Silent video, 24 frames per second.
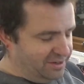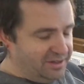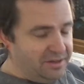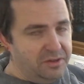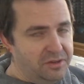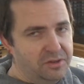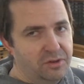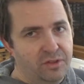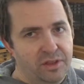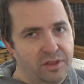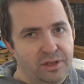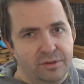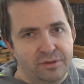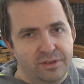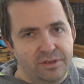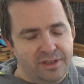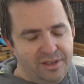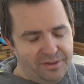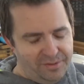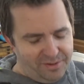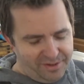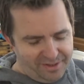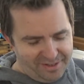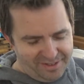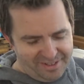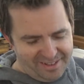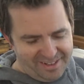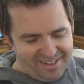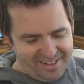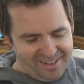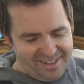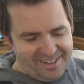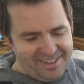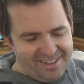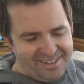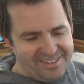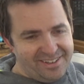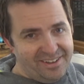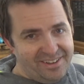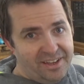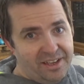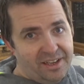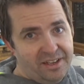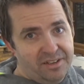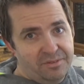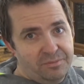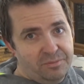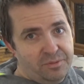Not that it was anyway. So
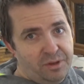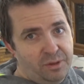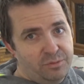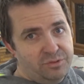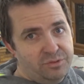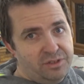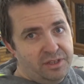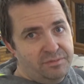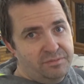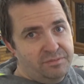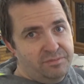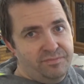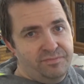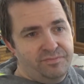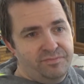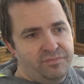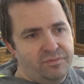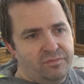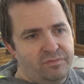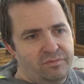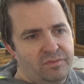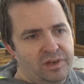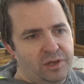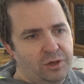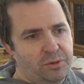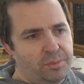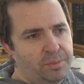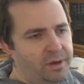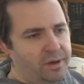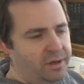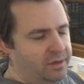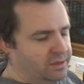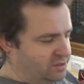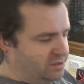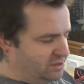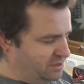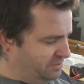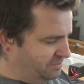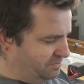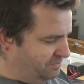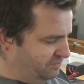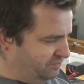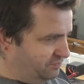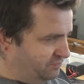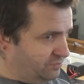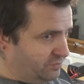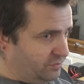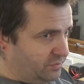yeah, comes with them little plugs.
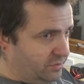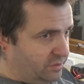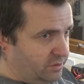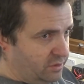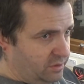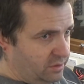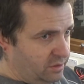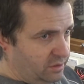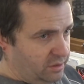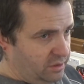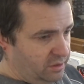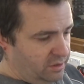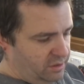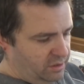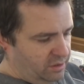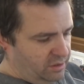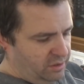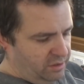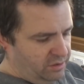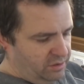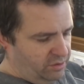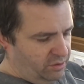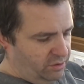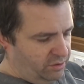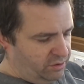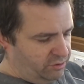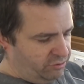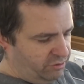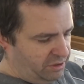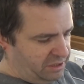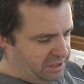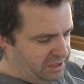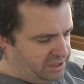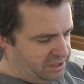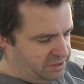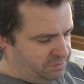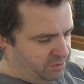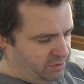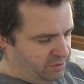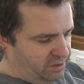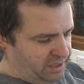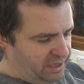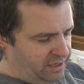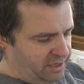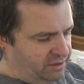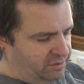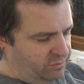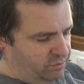Not the greatest, but
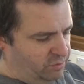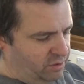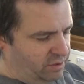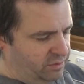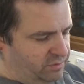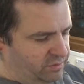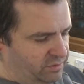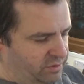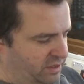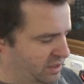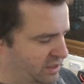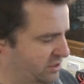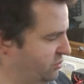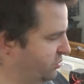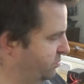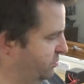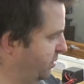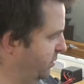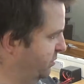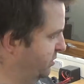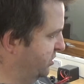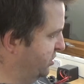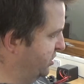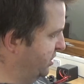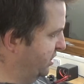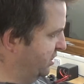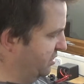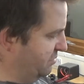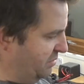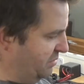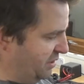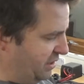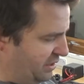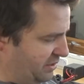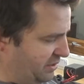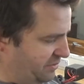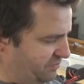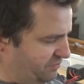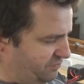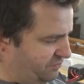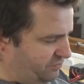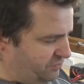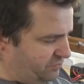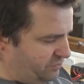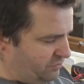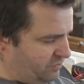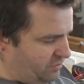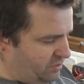again, as you'll probably see in a minute,
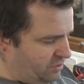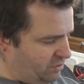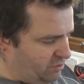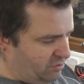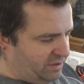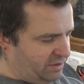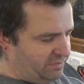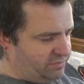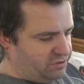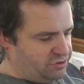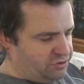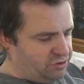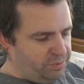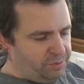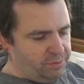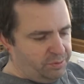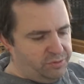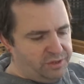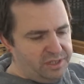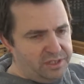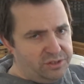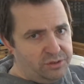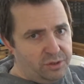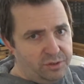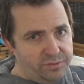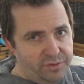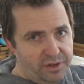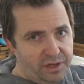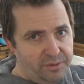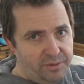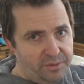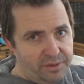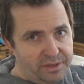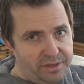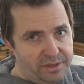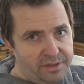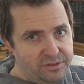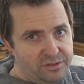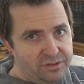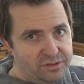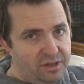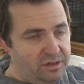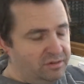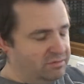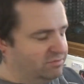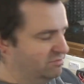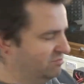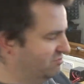I'm going to have to chop all these off anyway, so